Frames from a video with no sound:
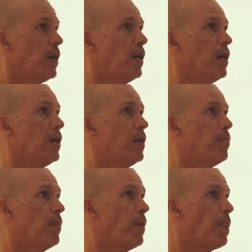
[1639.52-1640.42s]

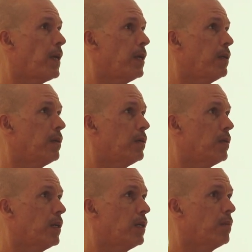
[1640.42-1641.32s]
Um, and then
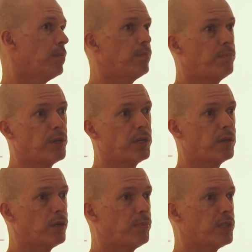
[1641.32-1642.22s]
uh,
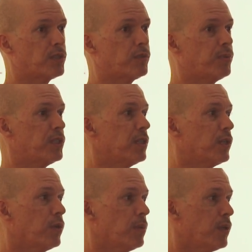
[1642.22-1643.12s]
buying old bits of printing
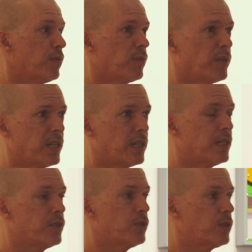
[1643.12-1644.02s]
equipment from the
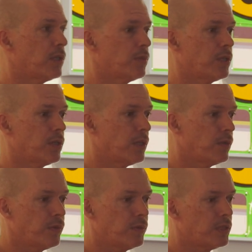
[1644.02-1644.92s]
1800s right up to the
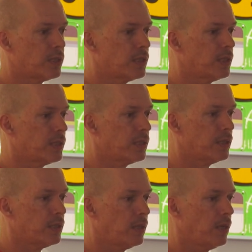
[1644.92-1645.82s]
1950s and
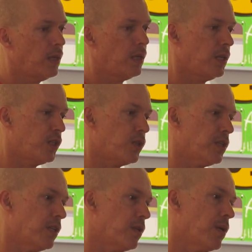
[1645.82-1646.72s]
60s,
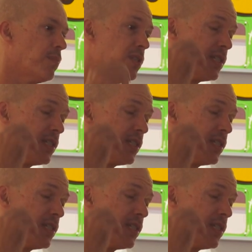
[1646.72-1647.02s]
trucking them up to